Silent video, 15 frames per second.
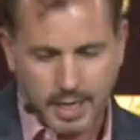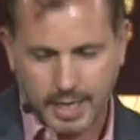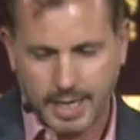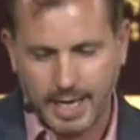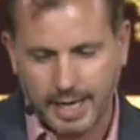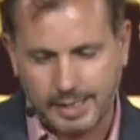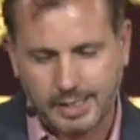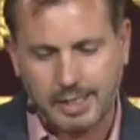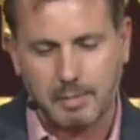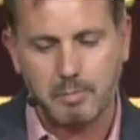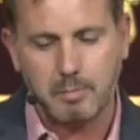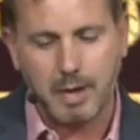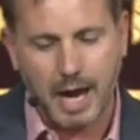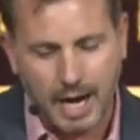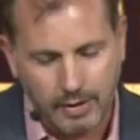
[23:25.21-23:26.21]
He has to
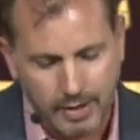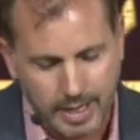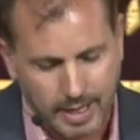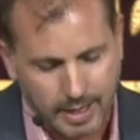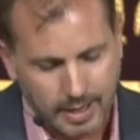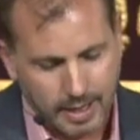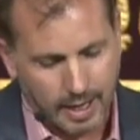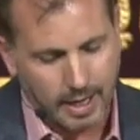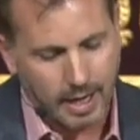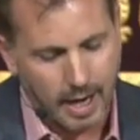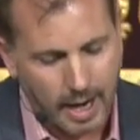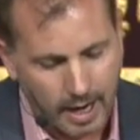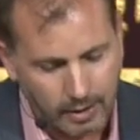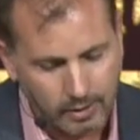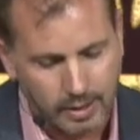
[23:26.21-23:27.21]
marry a
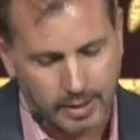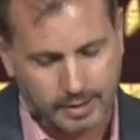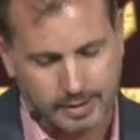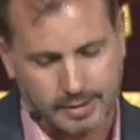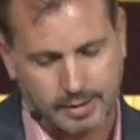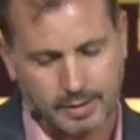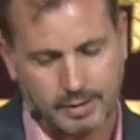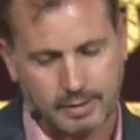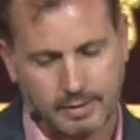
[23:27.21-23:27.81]
harlot.